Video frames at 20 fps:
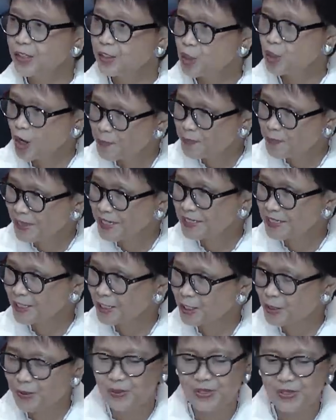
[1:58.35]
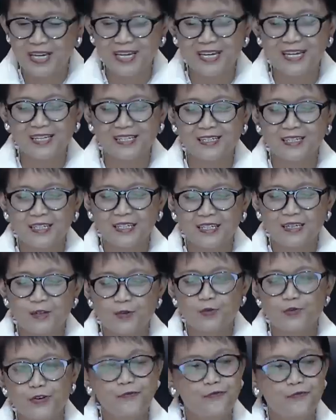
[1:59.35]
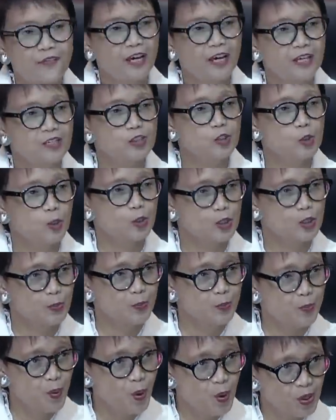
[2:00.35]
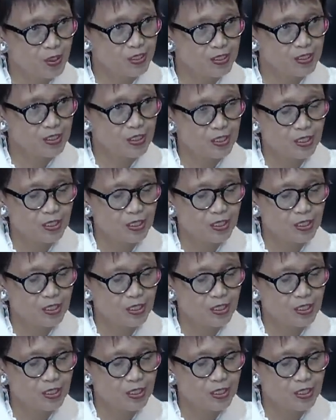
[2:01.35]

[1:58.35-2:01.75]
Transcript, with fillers: Your presence today reflects your support